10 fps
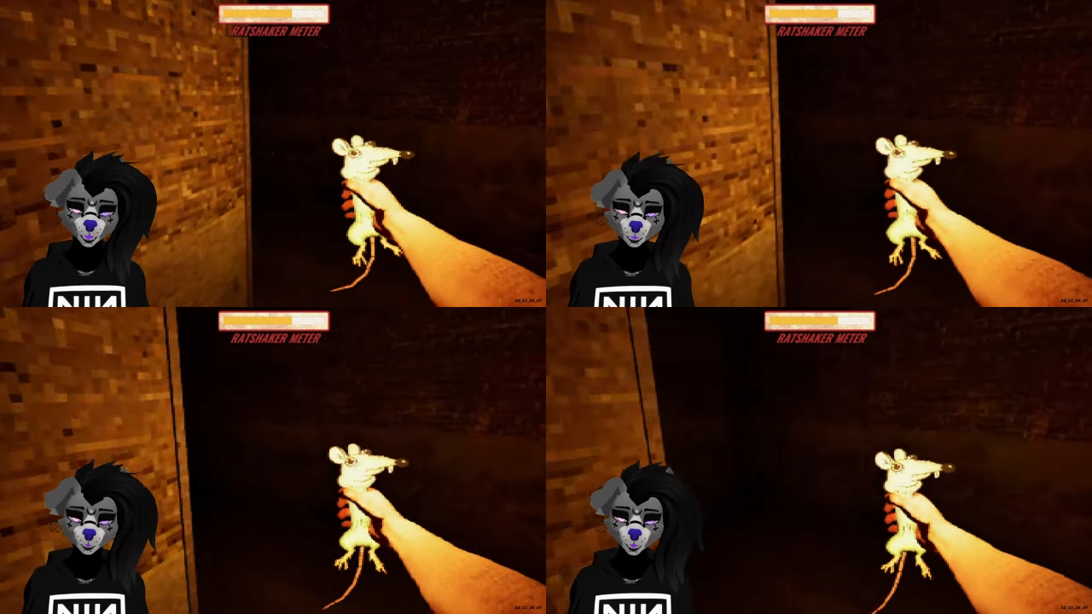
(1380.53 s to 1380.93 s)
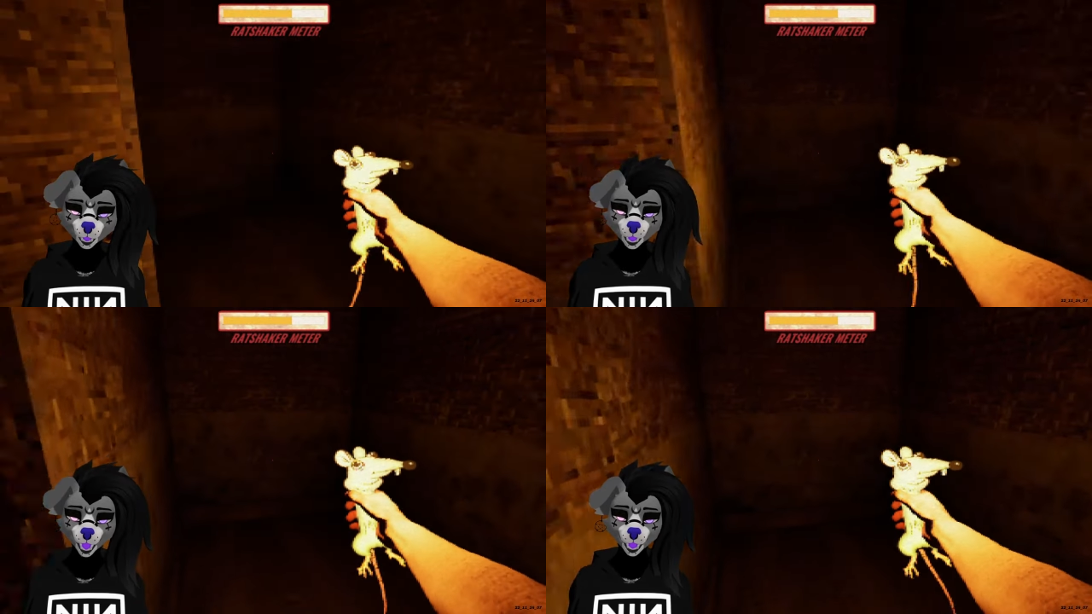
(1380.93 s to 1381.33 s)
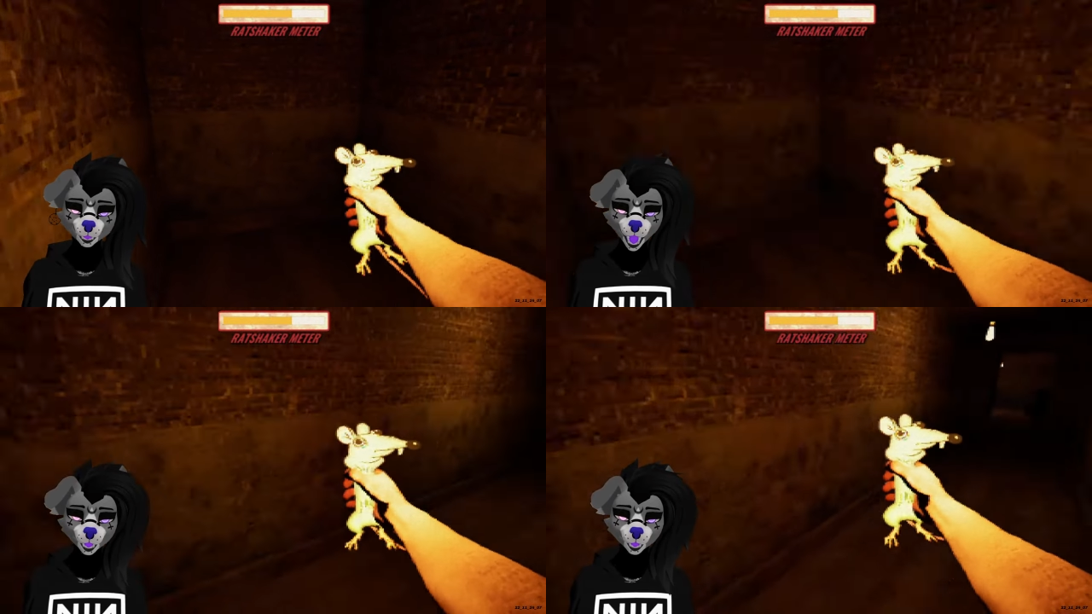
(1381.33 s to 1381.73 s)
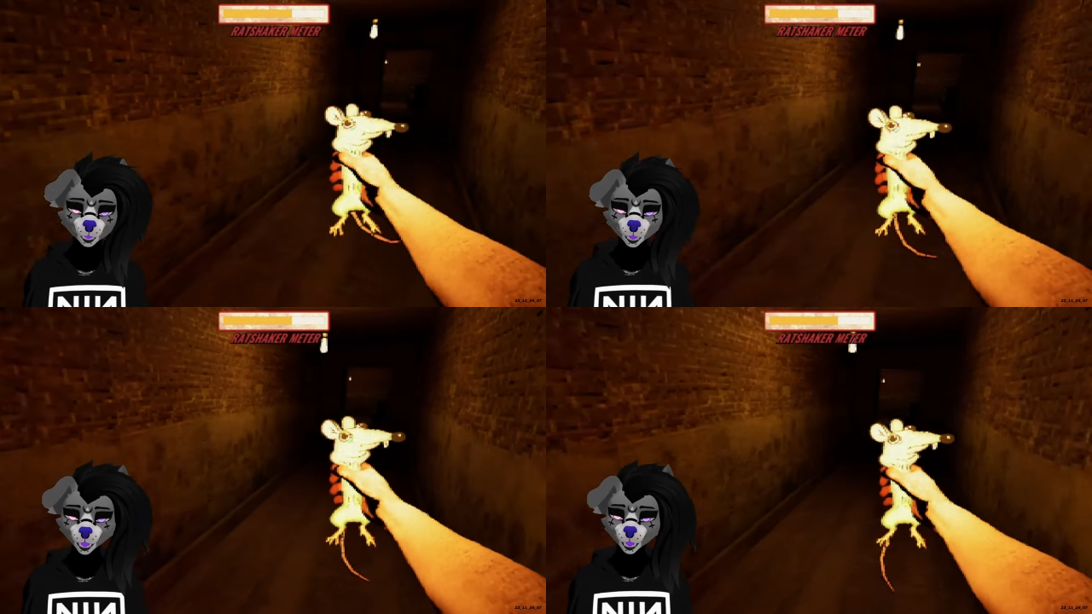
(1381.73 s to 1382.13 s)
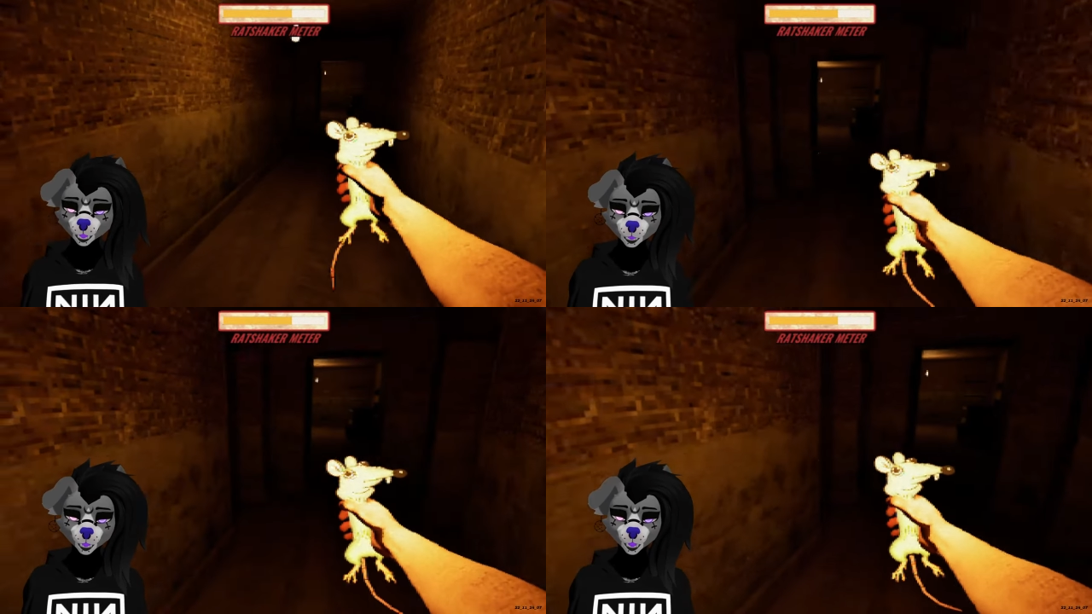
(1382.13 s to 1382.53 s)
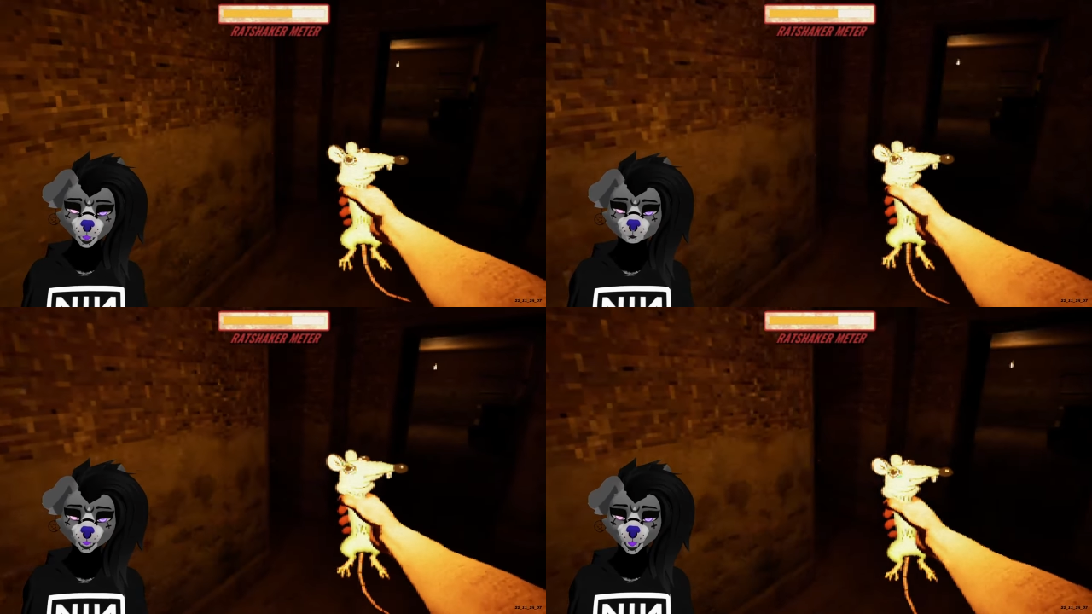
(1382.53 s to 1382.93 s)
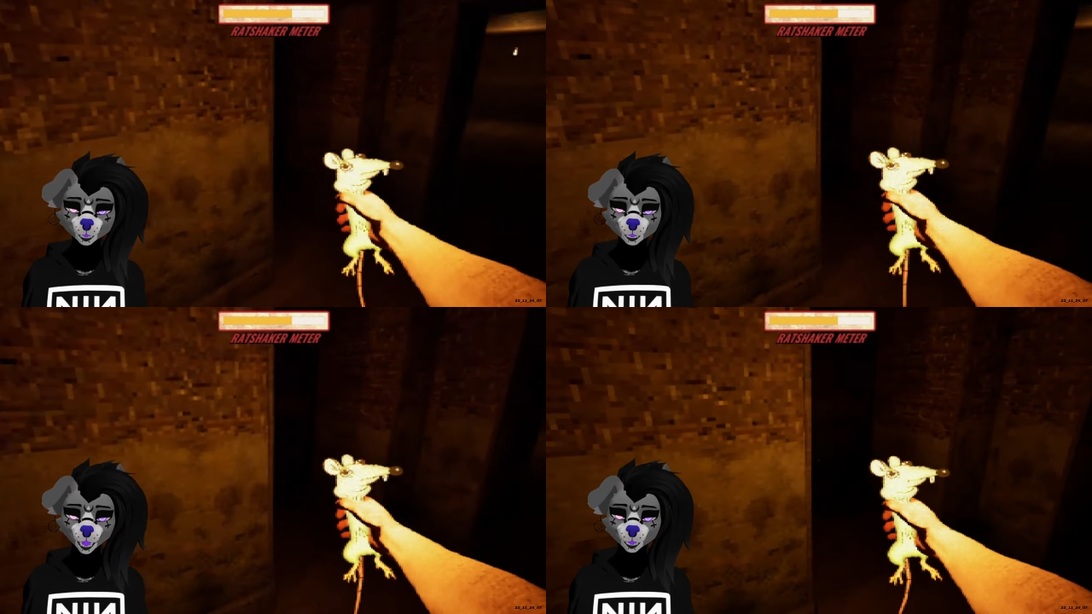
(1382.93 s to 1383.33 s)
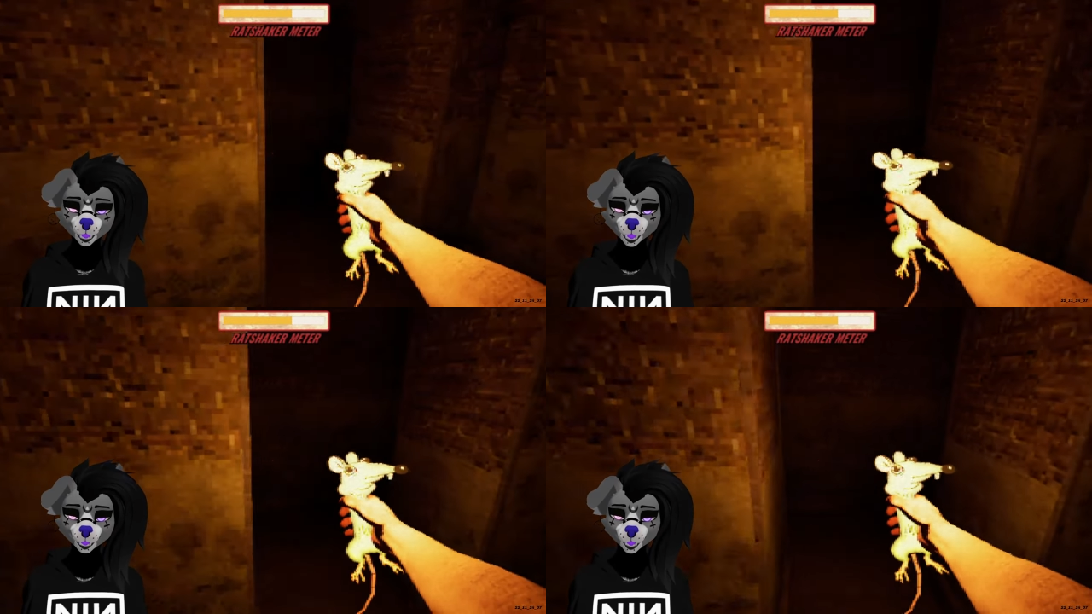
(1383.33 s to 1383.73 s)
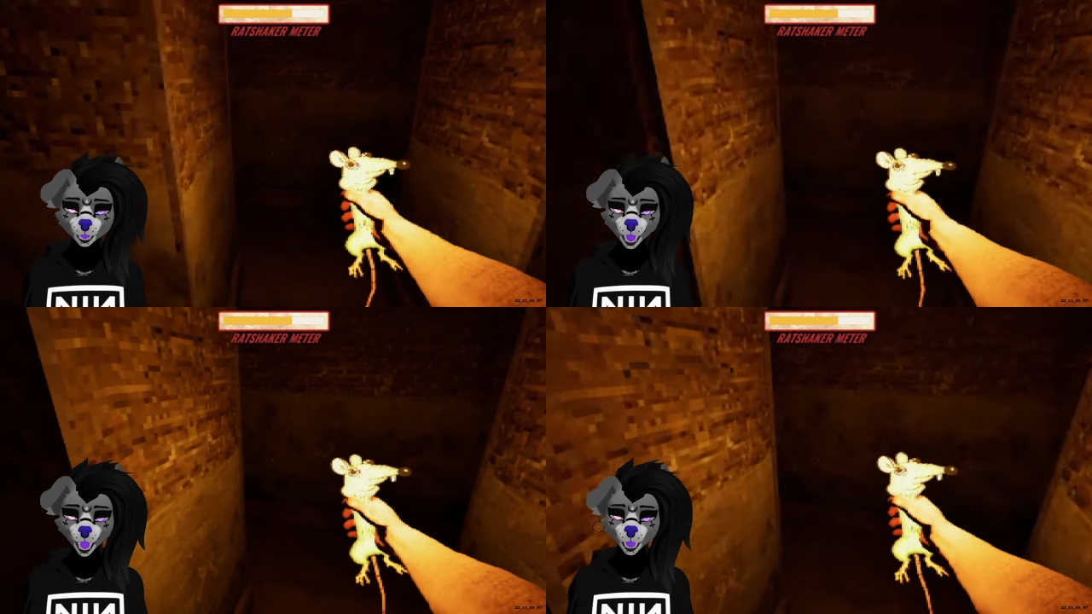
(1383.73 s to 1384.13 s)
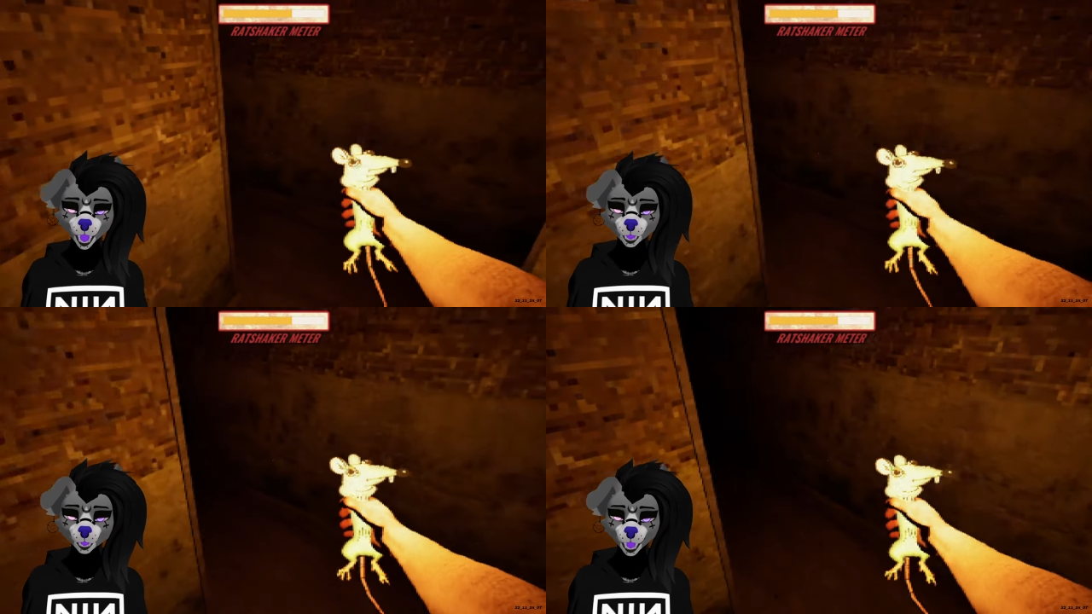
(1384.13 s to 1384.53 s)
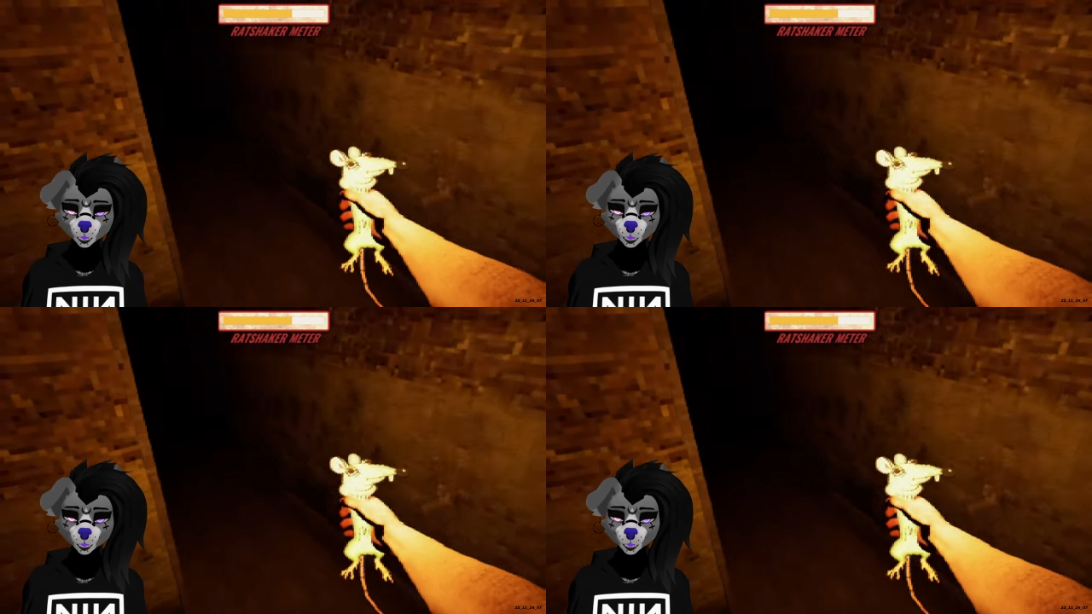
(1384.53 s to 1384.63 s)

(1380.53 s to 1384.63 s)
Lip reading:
(no speaker visible)